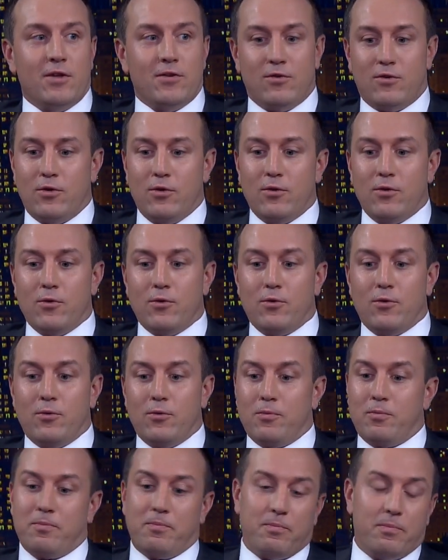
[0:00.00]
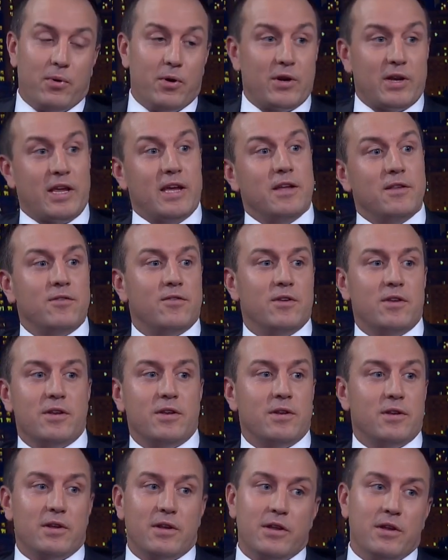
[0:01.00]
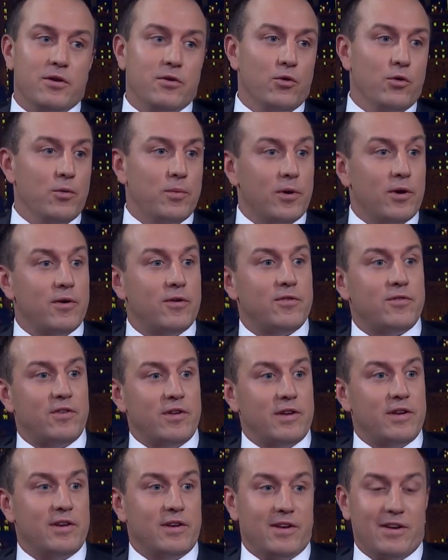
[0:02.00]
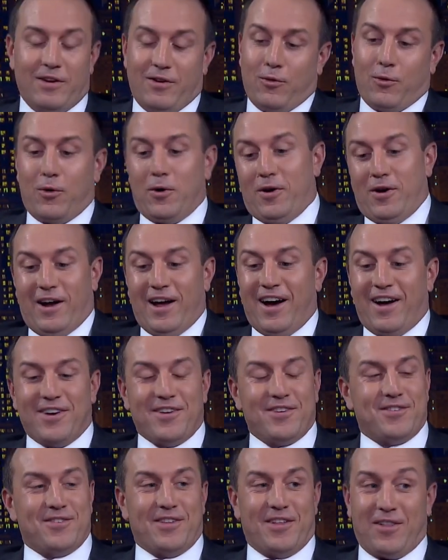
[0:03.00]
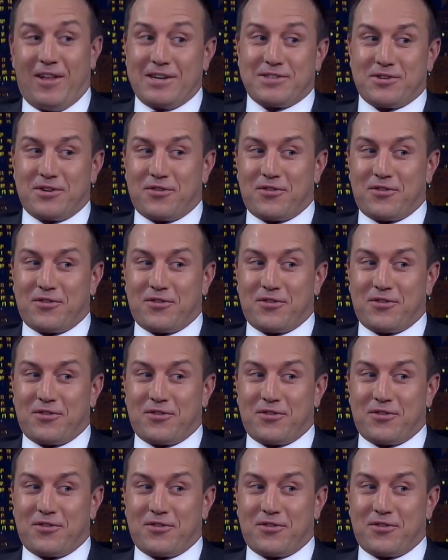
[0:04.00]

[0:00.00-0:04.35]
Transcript: to put kids in Ubers and or on an electric